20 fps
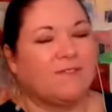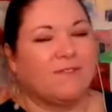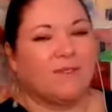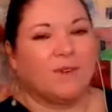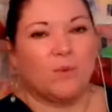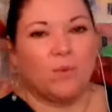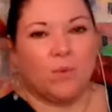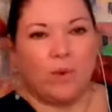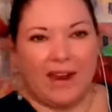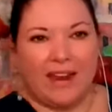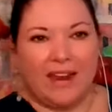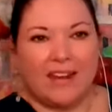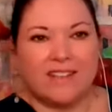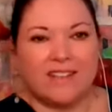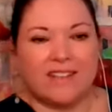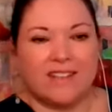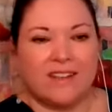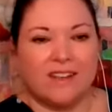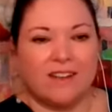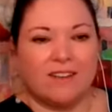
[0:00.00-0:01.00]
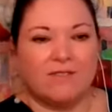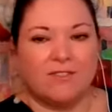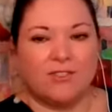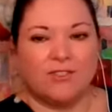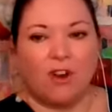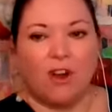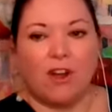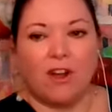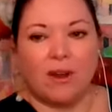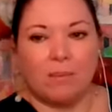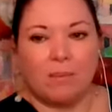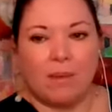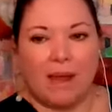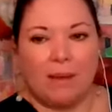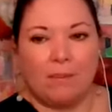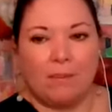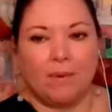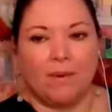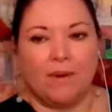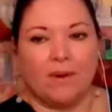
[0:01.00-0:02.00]
different weights of drawing
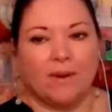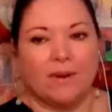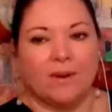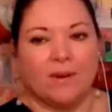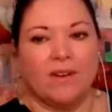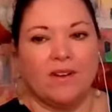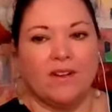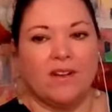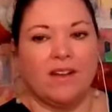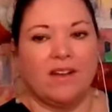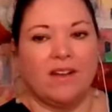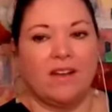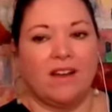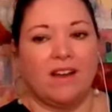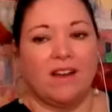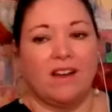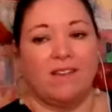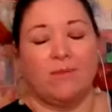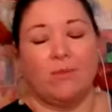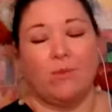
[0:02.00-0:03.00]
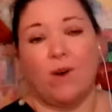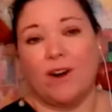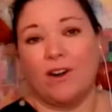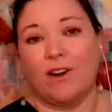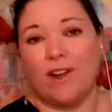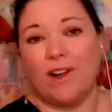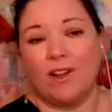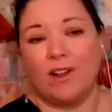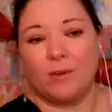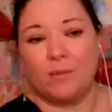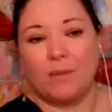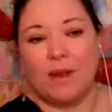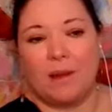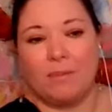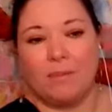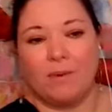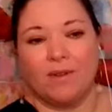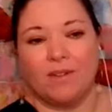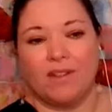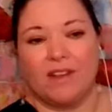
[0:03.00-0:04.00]
paper, of watercolor
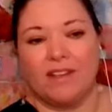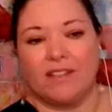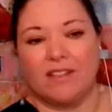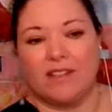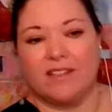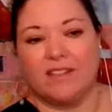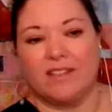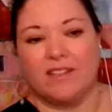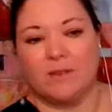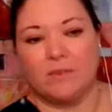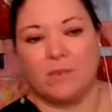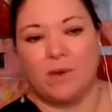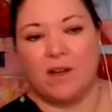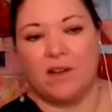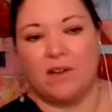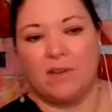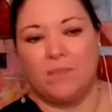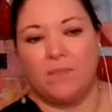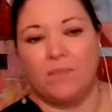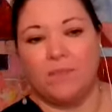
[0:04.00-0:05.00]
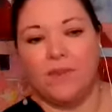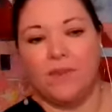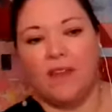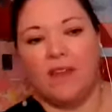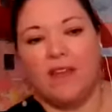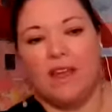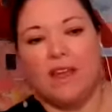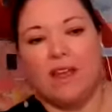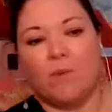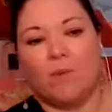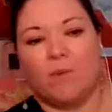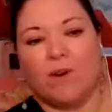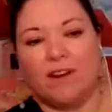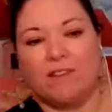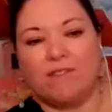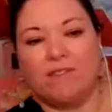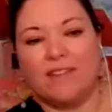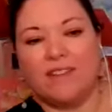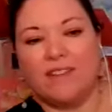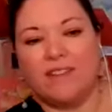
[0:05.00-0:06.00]
paper like this as well. What
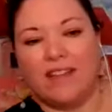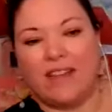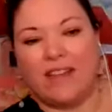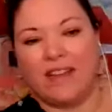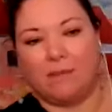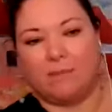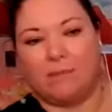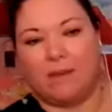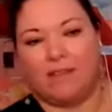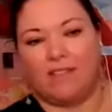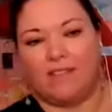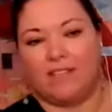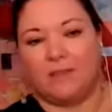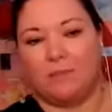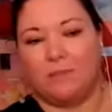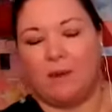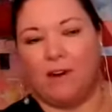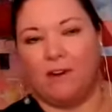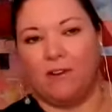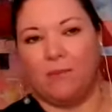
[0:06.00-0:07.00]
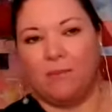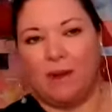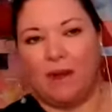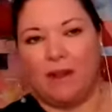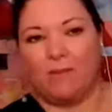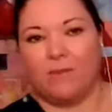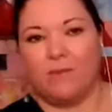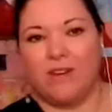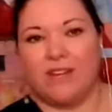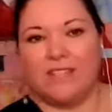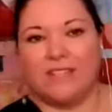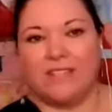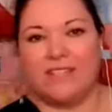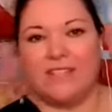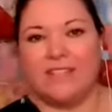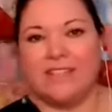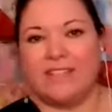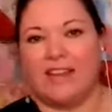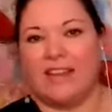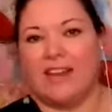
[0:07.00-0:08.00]
I really like about the spiral bound
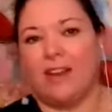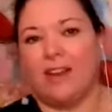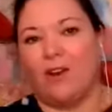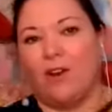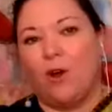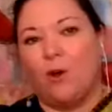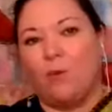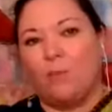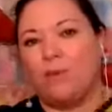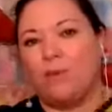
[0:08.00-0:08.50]
ones is I can